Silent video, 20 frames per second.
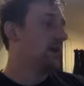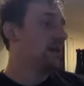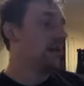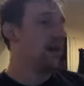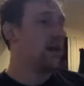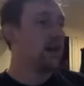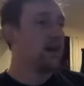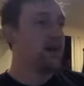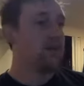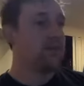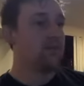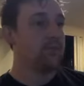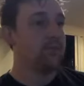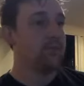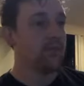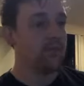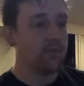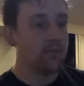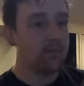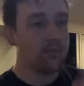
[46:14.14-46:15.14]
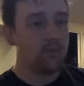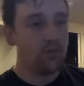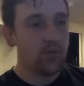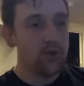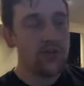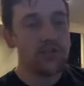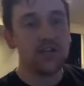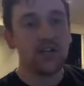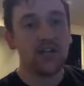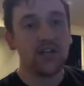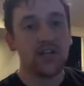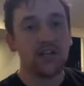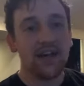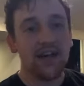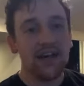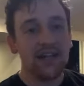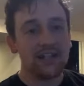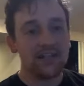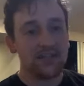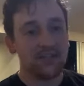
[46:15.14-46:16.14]
Um, through the preaching,
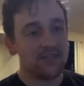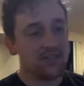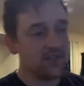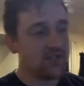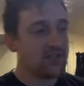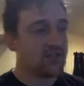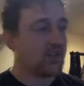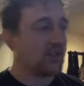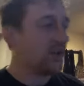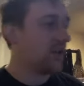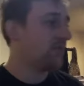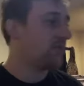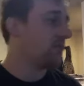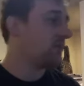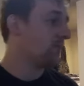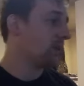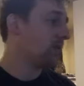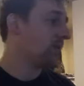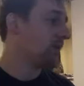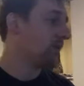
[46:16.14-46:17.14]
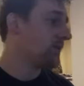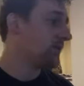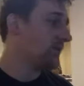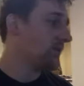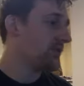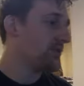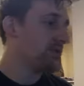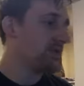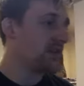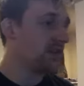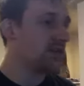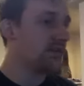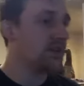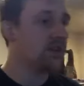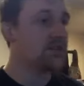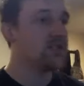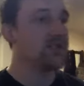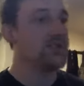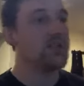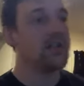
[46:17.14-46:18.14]
that's sufficient enough to bring people to
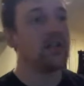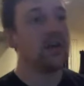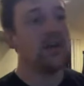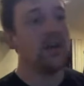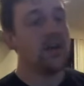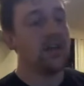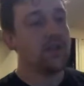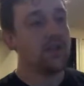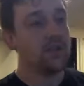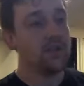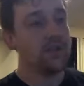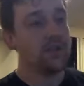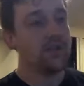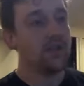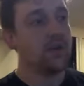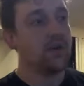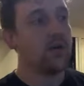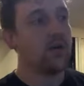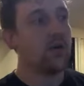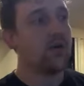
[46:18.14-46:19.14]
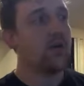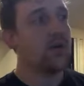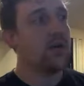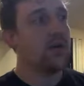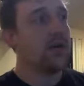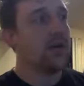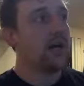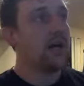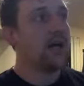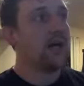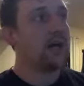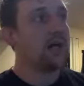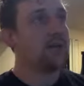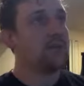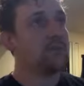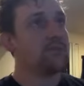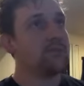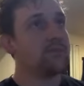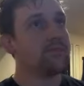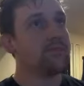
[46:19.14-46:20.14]
salvation. There is no
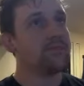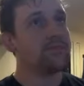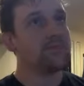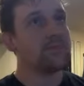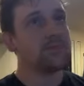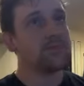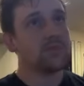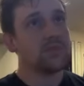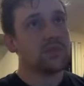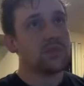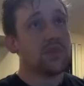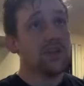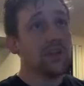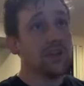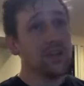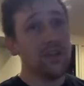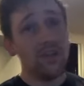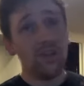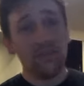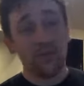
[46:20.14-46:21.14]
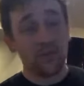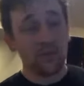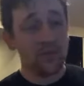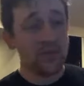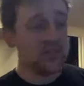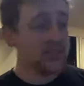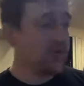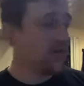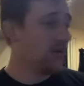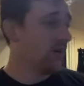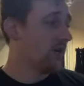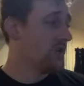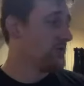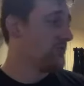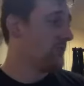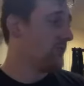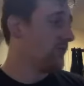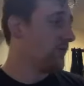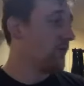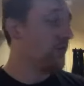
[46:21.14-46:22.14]
um, need for
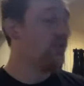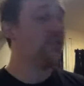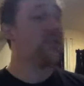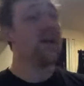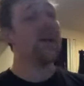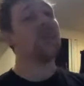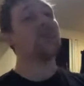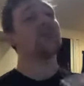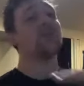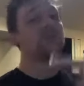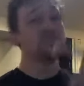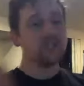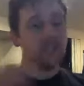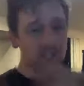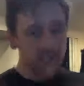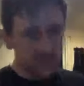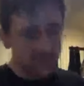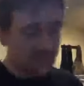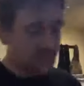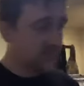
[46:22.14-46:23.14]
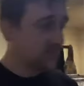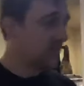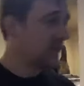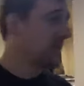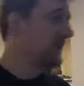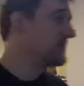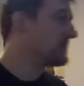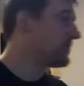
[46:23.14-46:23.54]
regeneration before faith, which leads me to my next